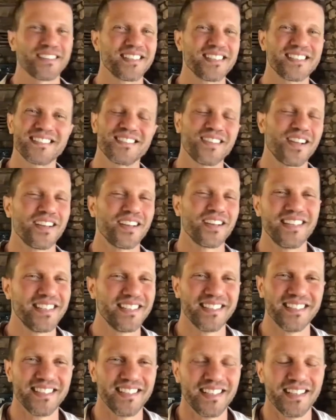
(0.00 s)
That's not
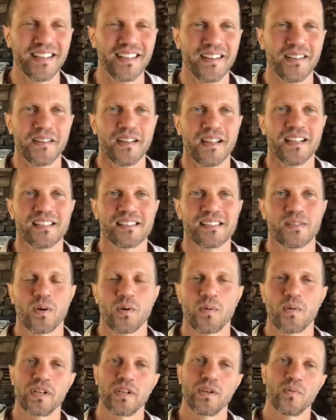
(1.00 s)
yin. So
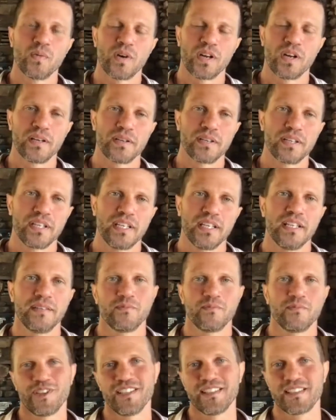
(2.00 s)
when you want a
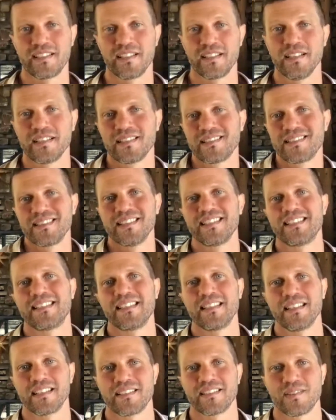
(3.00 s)
yin, what is yin is
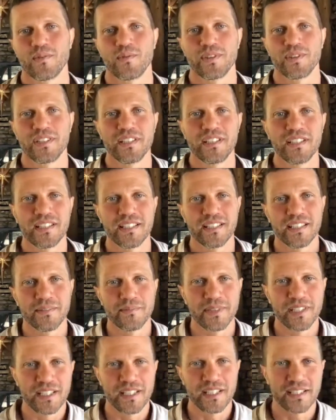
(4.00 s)
listening. So we did it in the
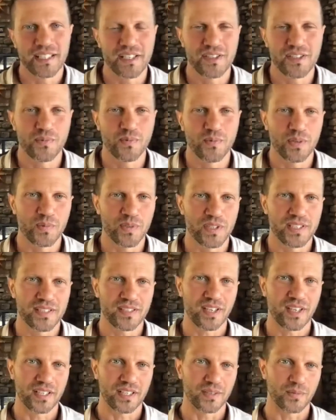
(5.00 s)
meditation when we
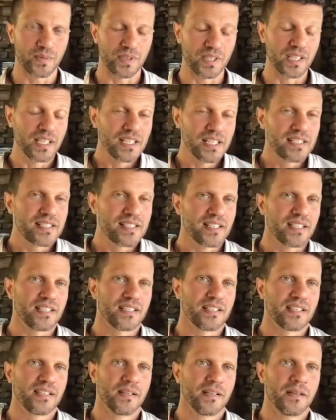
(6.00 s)
started. We
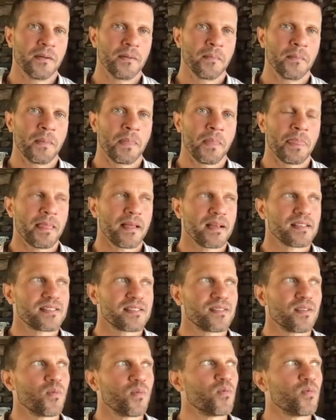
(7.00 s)
listened.
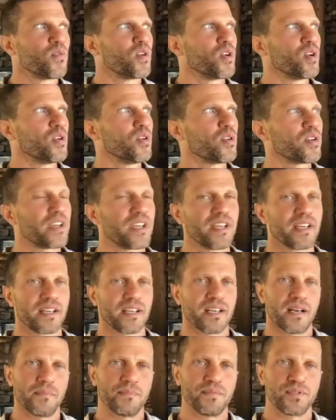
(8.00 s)
So
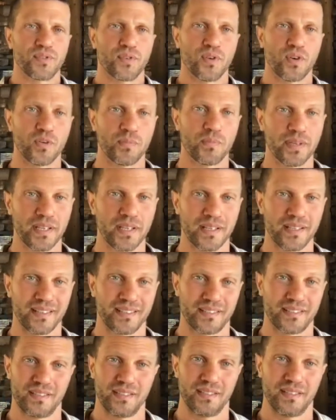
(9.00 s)
looking, absorbing
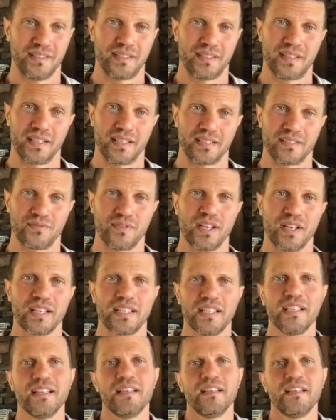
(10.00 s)
things, right?
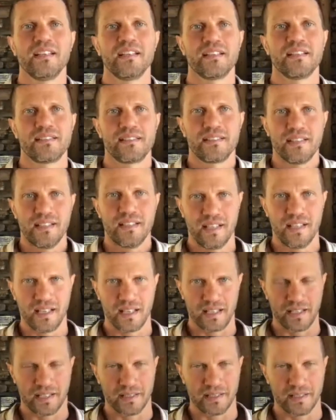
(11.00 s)
Yin is
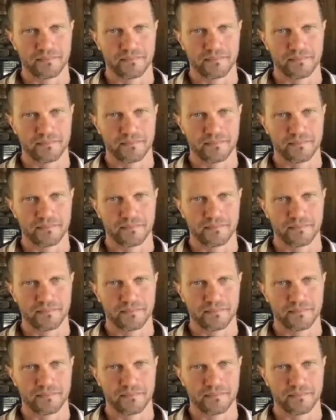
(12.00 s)
inhaling.